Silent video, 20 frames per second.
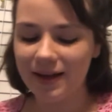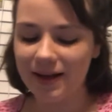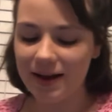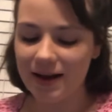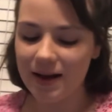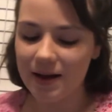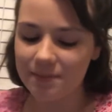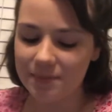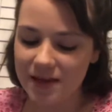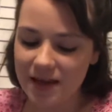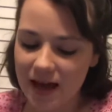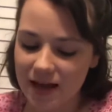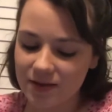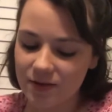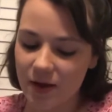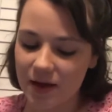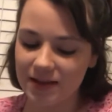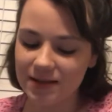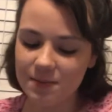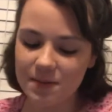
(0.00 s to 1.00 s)
Um, but yeah,
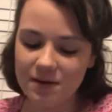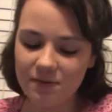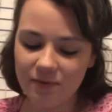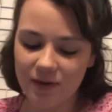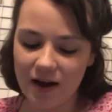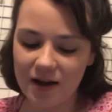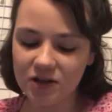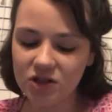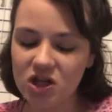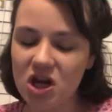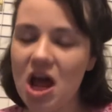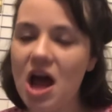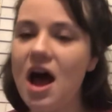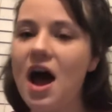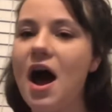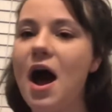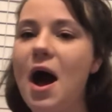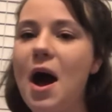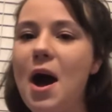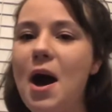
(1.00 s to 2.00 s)
so I speak French.
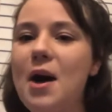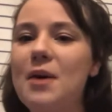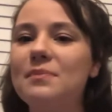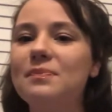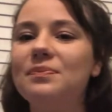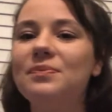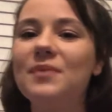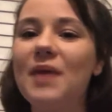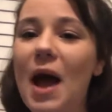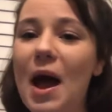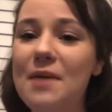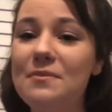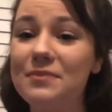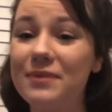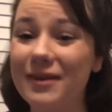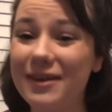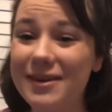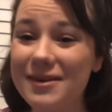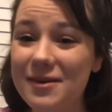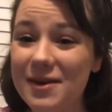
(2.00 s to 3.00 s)
Um, I'm
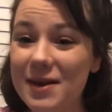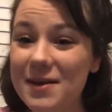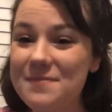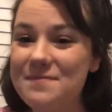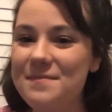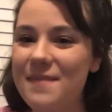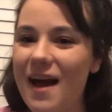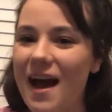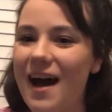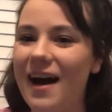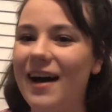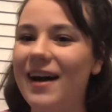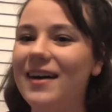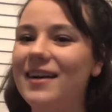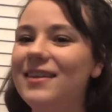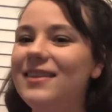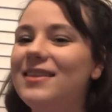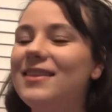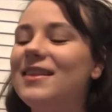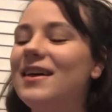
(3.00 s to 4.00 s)
really good at
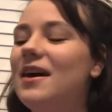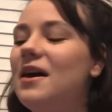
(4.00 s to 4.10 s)
math.